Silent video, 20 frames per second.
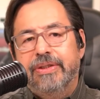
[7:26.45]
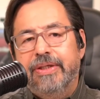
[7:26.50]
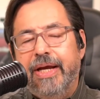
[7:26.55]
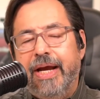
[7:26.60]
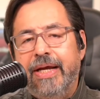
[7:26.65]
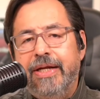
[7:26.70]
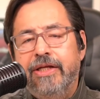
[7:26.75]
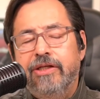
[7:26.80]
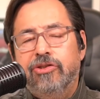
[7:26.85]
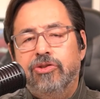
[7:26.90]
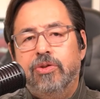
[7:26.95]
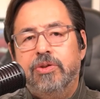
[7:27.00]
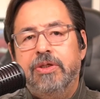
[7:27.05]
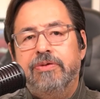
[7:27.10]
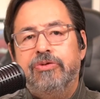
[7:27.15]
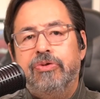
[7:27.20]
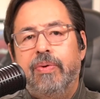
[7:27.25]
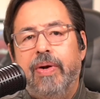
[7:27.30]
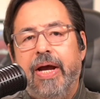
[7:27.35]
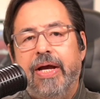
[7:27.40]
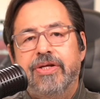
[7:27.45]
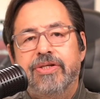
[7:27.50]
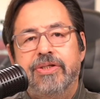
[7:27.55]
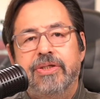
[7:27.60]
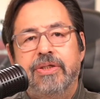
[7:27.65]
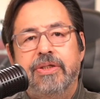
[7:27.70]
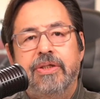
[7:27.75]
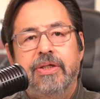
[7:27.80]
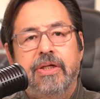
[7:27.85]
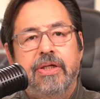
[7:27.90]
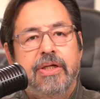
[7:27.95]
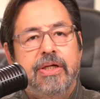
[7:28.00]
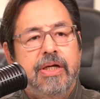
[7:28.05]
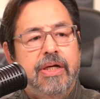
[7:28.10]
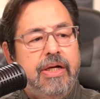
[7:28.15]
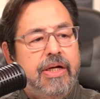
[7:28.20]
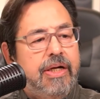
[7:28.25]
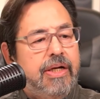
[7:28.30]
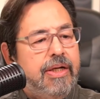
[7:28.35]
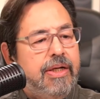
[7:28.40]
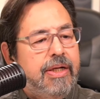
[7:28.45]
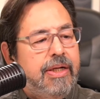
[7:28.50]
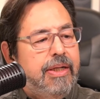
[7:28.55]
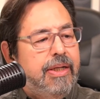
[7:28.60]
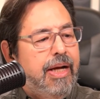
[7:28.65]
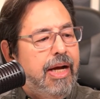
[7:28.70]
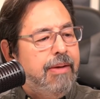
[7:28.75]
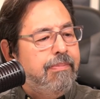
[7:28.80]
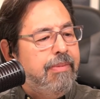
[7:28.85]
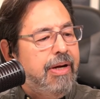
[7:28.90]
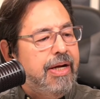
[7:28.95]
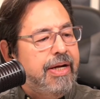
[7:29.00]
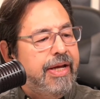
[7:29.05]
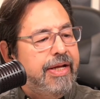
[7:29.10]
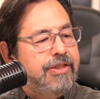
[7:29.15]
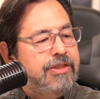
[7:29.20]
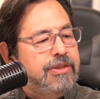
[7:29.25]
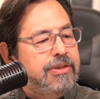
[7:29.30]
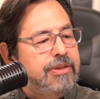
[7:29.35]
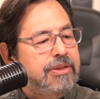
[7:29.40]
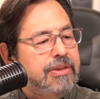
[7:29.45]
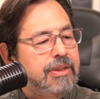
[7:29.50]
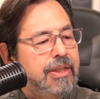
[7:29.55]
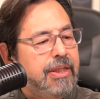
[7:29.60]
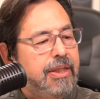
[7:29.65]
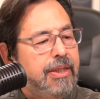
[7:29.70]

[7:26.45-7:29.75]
any sort of traction among its